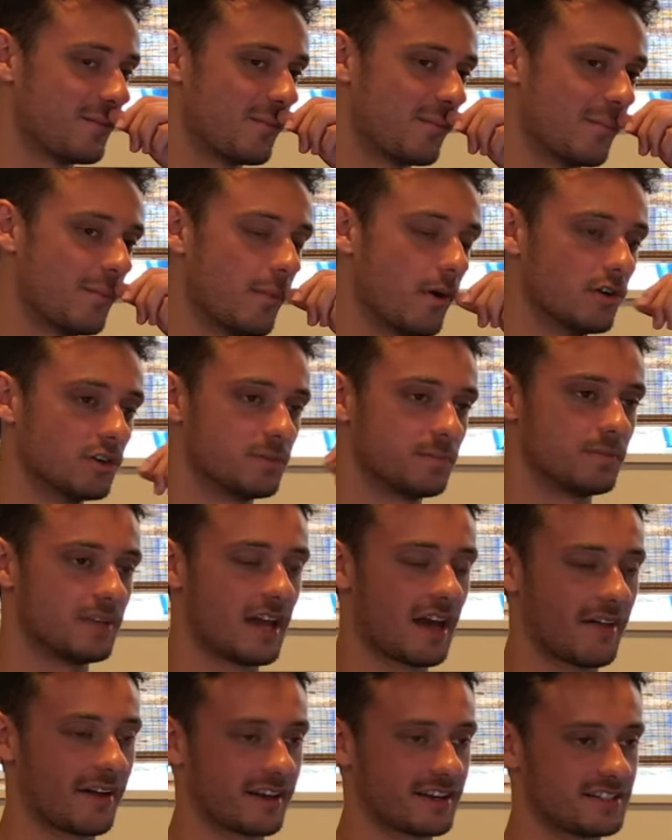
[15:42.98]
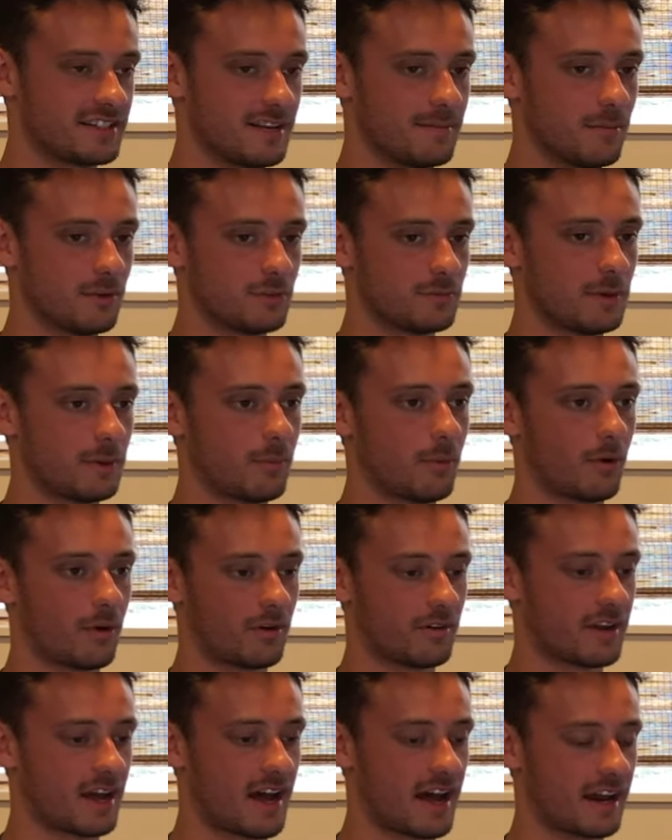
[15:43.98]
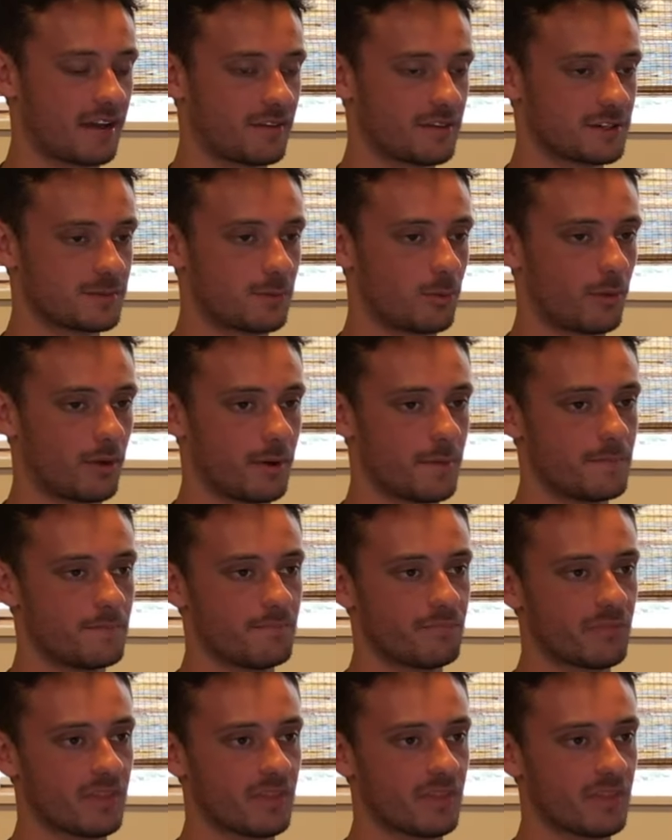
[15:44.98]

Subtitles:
like I said, most people are dying at this point.